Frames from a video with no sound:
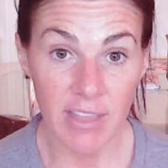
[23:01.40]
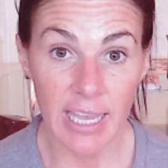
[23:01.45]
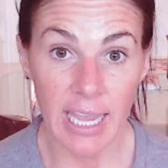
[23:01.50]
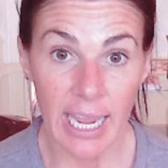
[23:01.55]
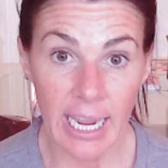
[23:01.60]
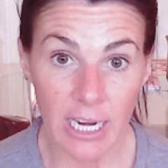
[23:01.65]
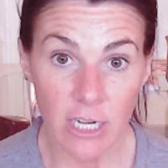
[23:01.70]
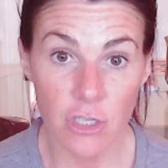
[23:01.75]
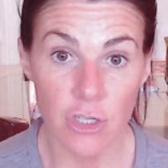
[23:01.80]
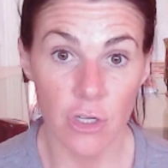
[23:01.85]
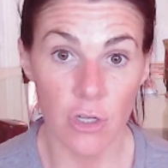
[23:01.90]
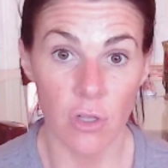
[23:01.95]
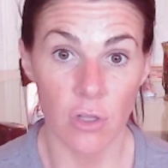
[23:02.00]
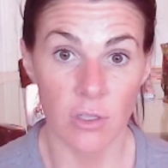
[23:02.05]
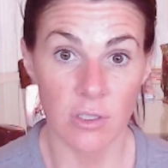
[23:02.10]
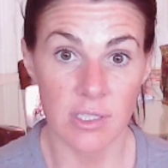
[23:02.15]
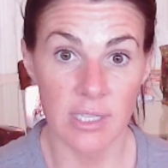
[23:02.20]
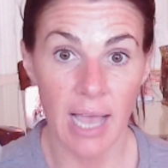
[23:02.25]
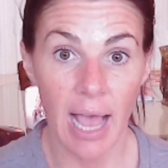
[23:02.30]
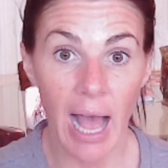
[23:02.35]
the
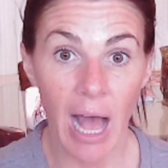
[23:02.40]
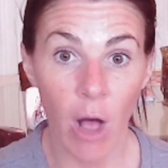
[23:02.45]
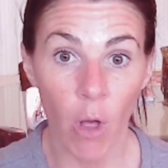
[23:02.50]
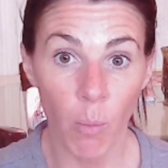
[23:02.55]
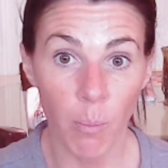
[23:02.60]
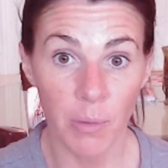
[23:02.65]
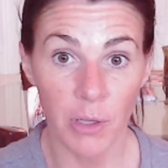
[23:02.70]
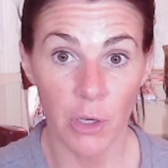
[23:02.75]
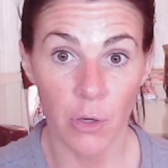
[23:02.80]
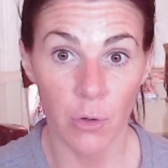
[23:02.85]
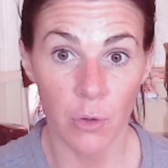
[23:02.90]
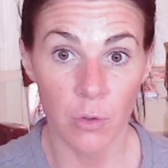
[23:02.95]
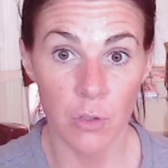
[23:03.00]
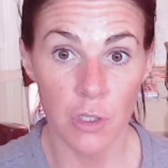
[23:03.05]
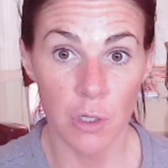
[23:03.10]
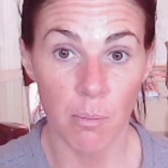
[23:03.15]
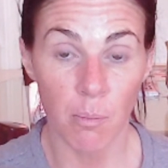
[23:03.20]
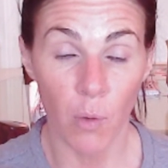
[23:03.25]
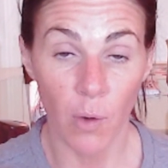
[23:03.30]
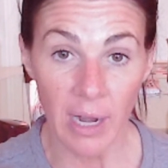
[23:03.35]
angels help you
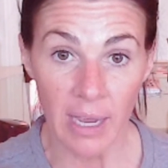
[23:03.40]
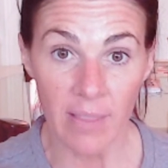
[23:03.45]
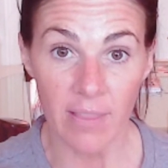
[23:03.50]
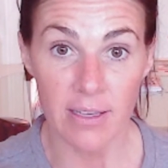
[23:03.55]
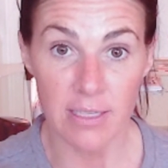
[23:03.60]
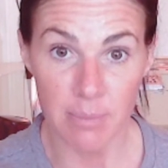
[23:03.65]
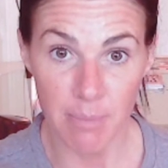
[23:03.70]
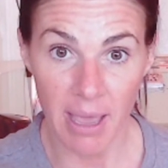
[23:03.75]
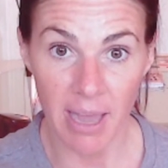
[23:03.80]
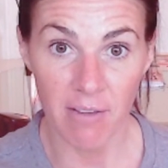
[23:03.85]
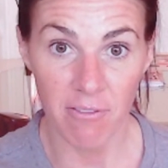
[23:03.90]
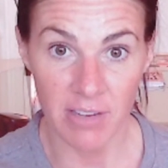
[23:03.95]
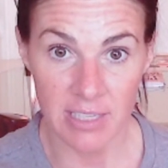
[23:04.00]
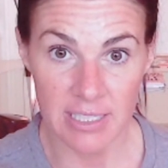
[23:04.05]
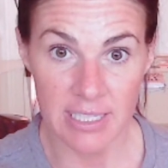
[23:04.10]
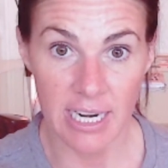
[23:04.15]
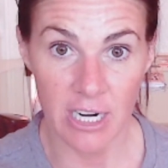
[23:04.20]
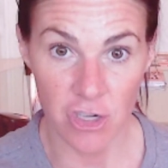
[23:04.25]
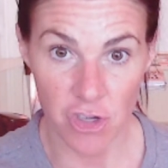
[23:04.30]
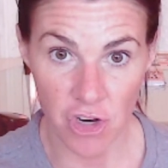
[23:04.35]
to bring this
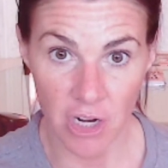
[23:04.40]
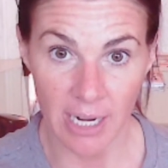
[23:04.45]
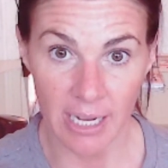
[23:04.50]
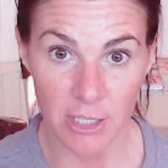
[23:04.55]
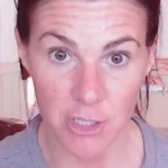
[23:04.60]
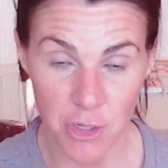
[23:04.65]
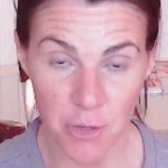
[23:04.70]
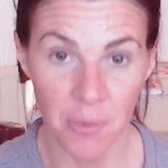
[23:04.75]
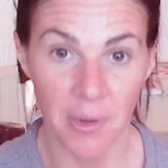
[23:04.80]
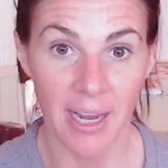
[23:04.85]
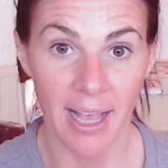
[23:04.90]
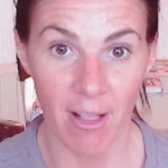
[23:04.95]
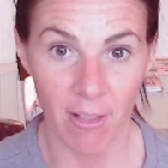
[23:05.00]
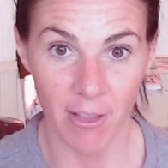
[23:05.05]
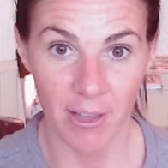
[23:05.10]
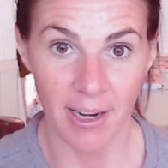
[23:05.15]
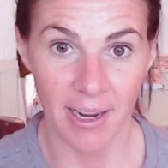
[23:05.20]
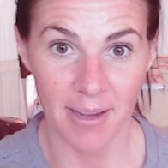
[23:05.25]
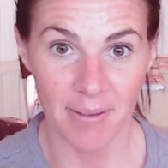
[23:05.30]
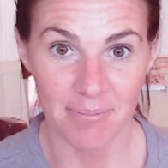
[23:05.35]
manifestation into
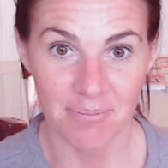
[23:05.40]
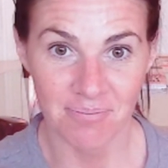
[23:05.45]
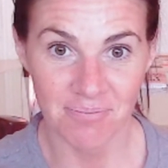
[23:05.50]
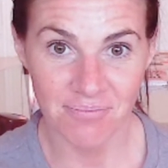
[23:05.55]
reality.